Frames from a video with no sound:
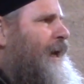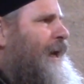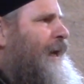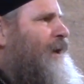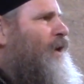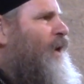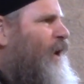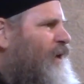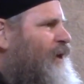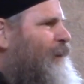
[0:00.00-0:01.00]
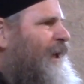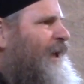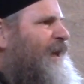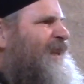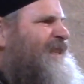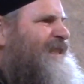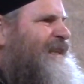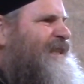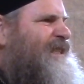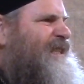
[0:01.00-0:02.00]
there. And ultimately, this
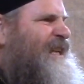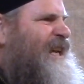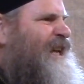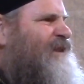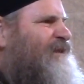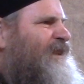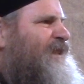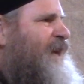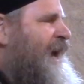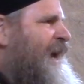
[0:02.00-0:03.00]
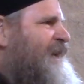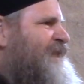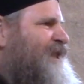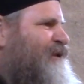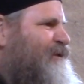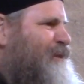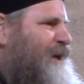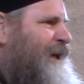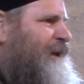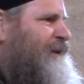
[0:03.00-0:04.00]
is the task of
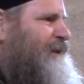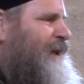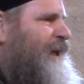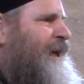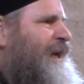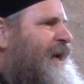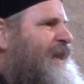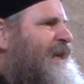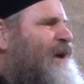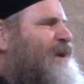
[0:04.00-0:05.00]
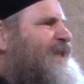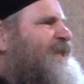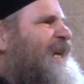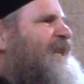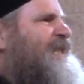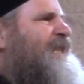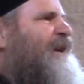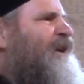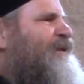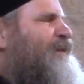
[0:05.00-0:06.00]
prayer. And I think when St.
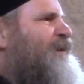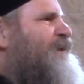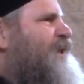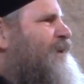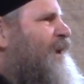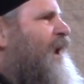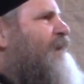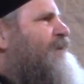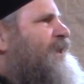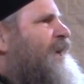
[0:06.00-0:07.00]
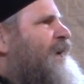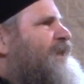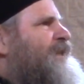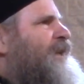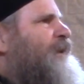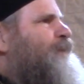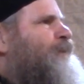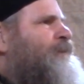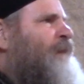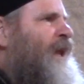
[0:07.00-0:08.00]
Seraphim of Sarov says
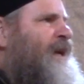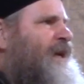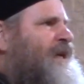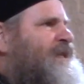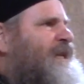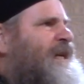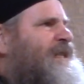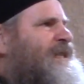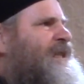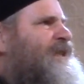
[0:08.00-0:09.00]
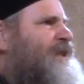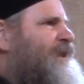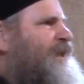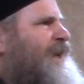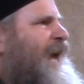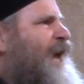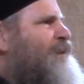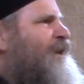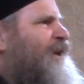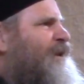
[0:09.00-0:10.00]
that the
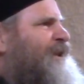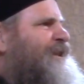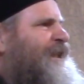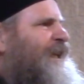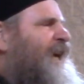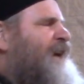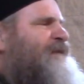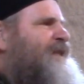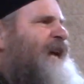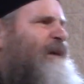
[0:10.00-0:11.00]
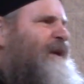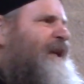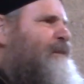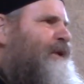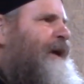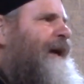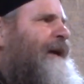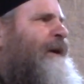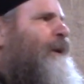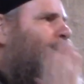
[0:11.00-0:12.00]
aim of the Christian life is not really
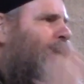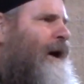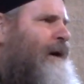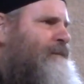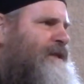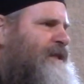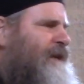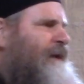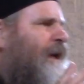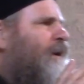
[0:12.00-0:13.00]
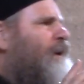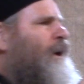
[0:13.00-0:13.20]
prayer or almsgiving